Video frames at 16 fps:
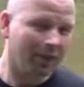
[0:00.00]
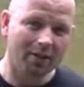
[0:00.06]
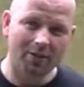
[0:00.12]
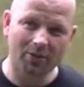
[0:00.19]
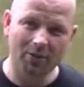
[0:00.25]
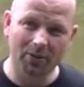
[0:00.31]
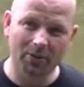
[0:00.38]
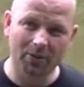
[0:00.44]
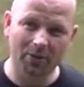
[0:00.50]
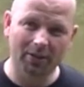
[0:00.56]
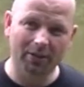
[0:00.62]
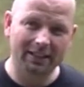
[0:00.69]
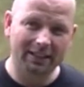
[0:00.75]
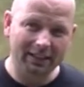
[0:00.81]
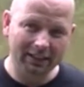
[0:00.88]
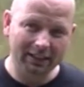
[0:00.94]
So
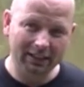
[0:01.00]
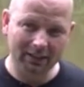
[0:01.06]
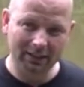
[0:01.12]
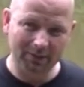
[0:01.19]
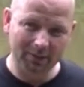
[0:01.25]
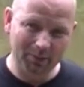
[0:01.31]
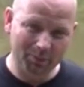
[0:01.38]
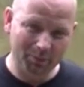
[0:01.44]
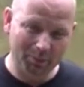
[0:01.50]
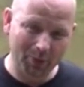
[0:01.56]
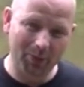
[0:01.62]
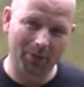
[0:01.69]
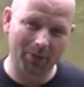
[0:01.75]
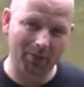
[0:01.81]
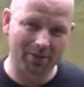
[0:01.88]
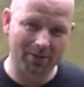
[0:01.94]
until
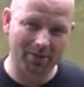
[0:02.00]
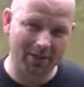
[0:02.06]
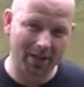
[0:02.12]
both of those